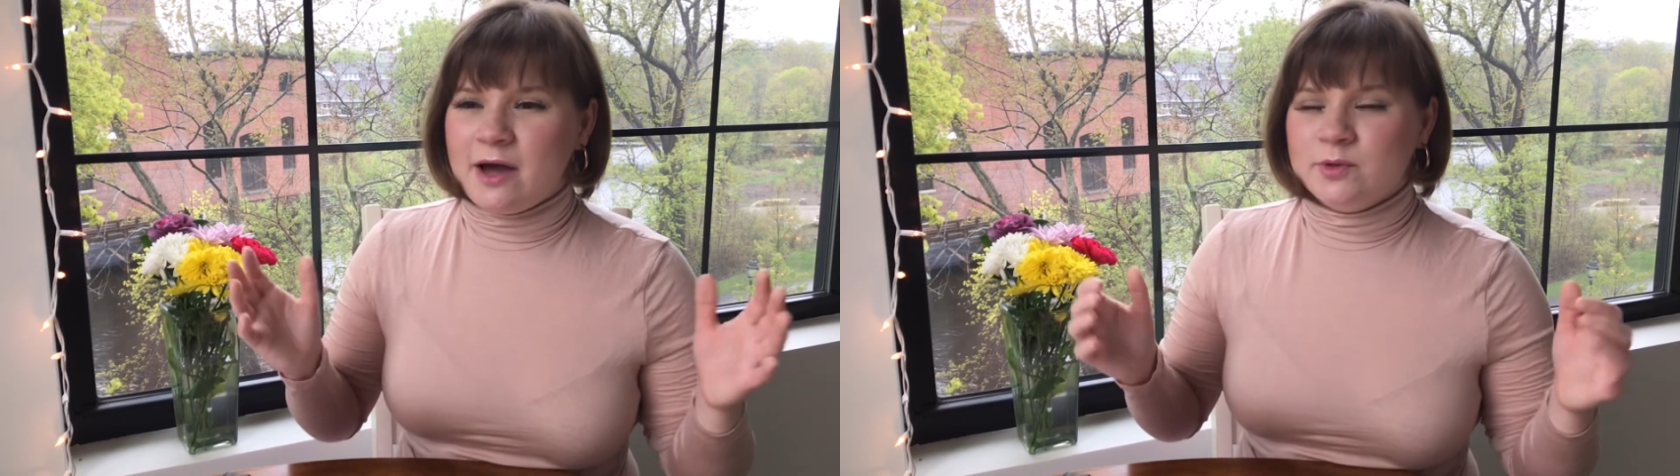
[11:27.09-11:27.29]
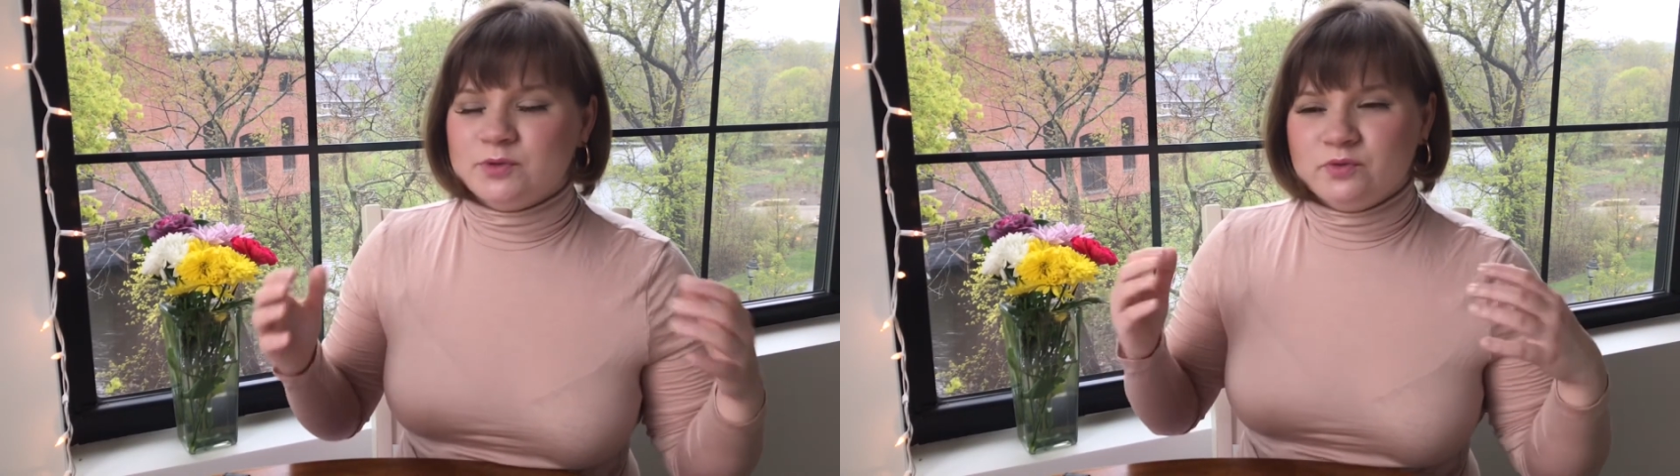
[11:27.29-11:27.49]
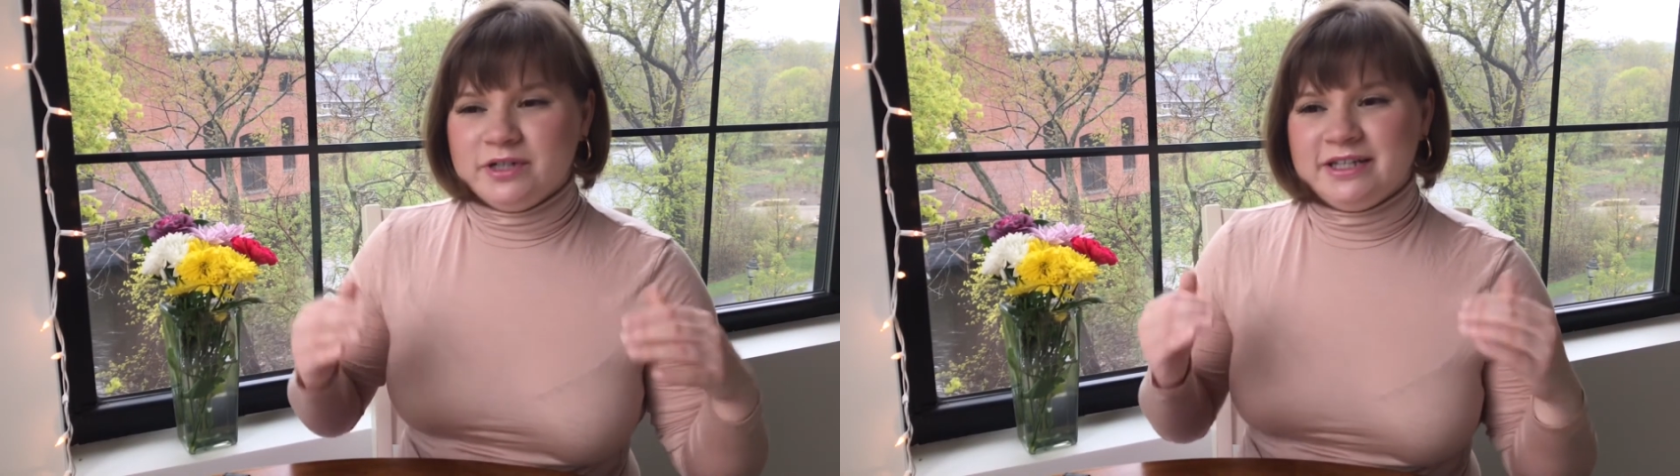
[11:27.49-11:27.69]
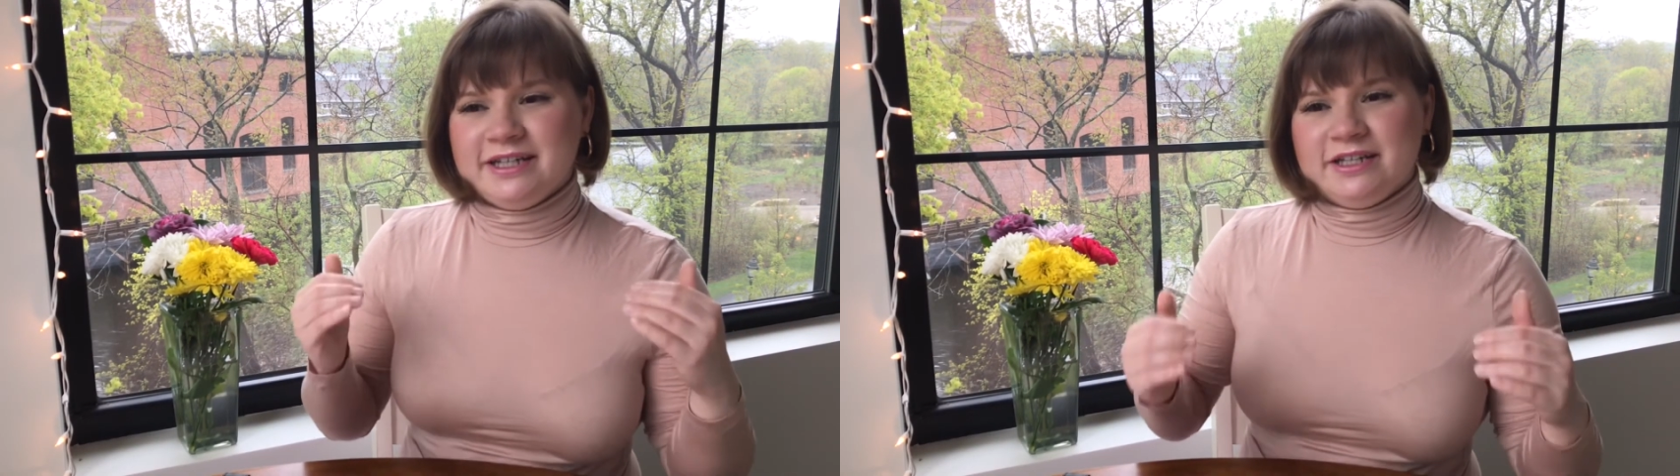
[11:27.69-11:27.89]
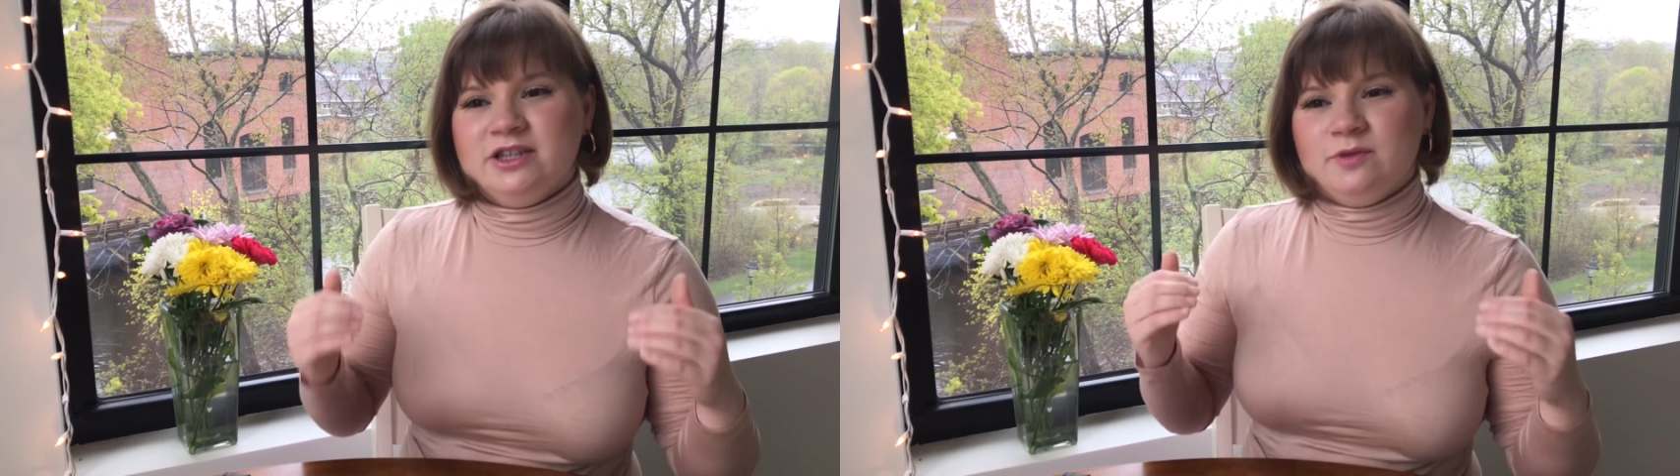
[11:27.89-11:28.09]
I was
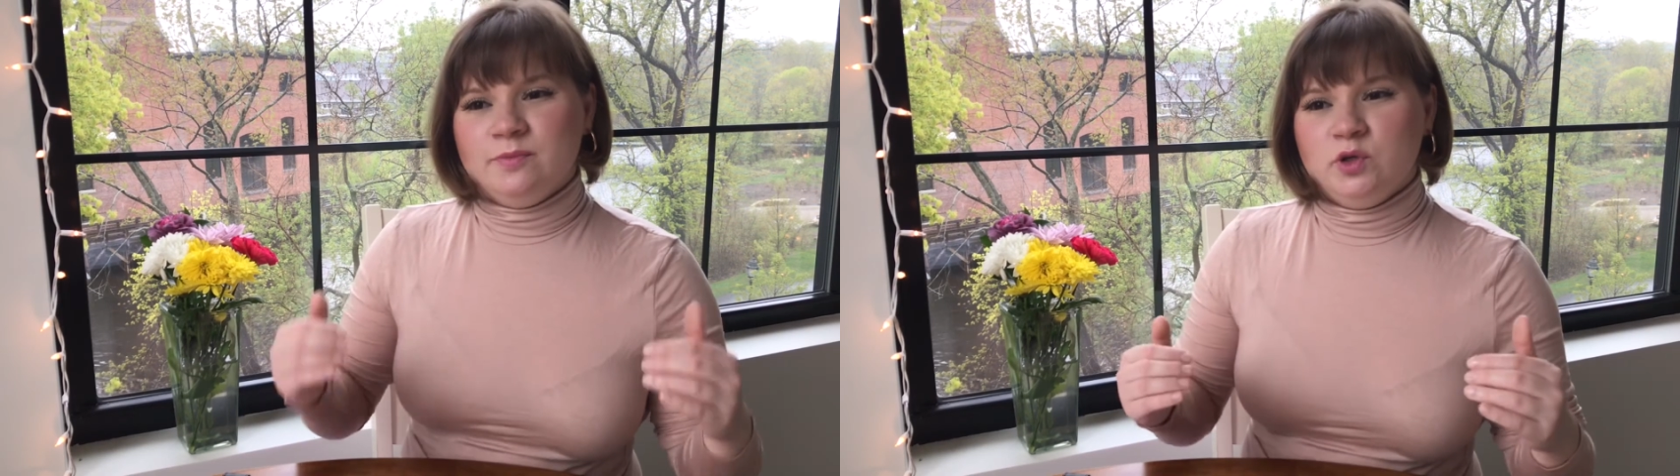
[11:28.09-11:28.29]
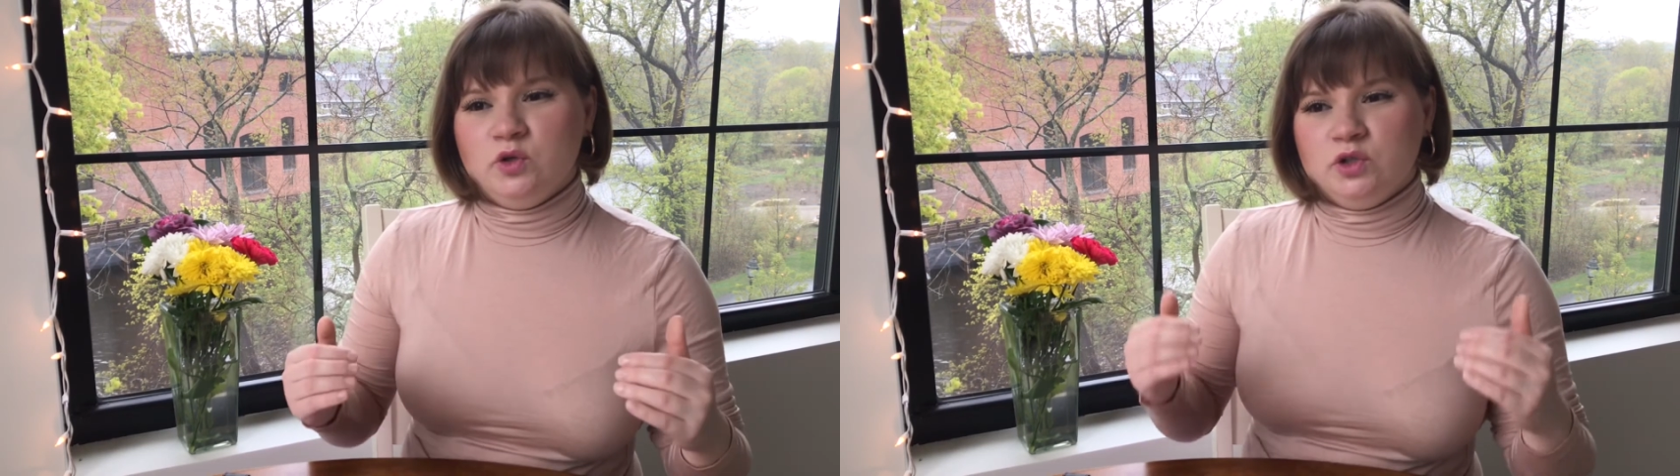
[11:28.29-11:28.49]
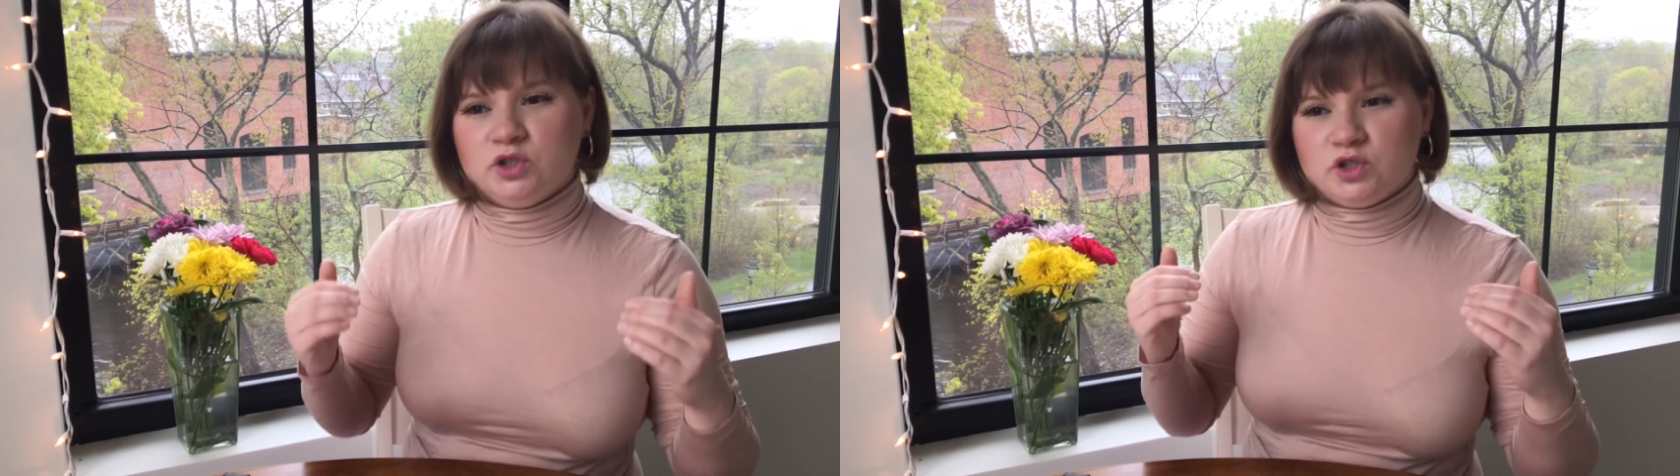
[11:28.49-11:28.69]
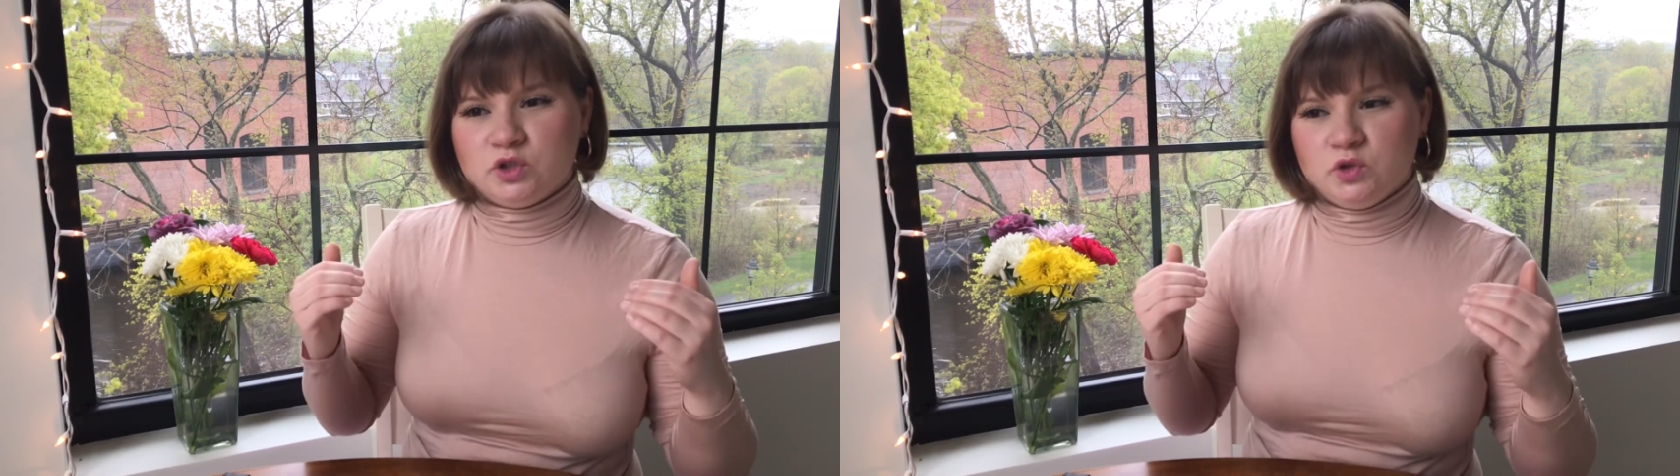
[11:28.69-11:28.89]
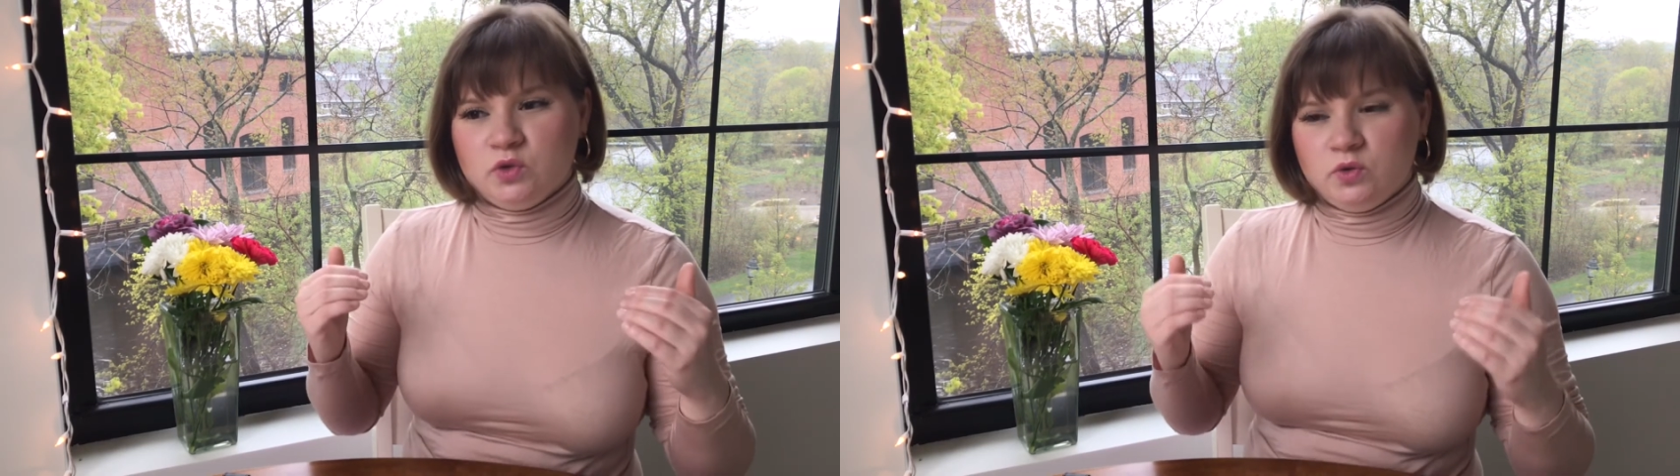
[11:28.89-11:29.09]
really in the mood
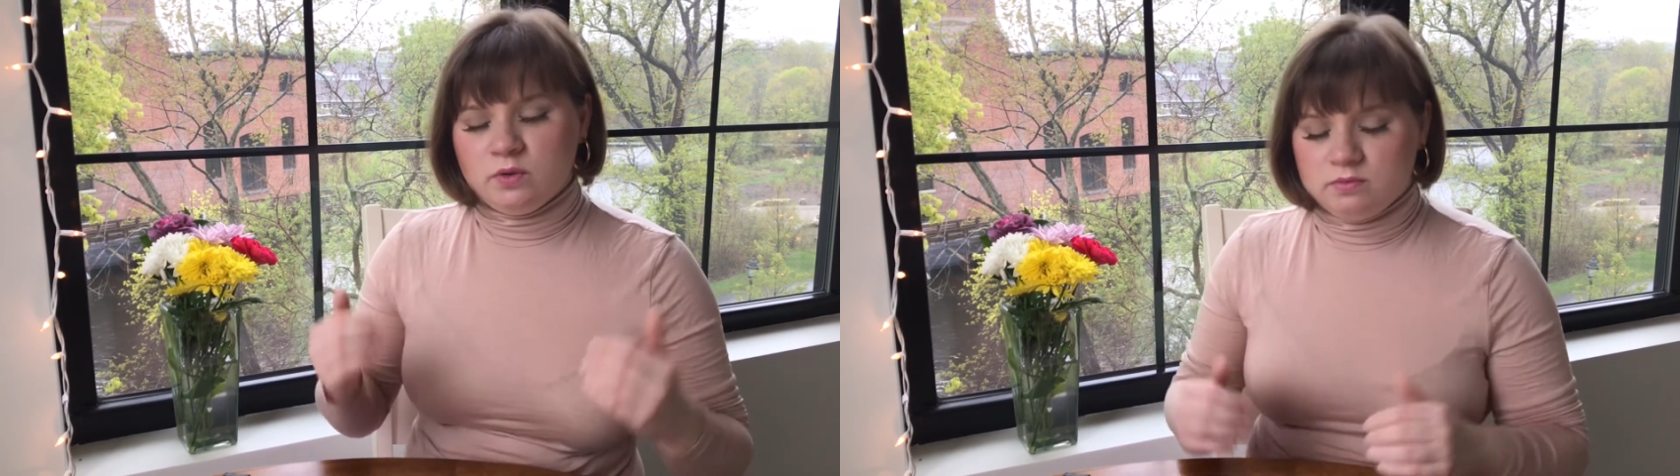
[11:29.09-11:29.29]
to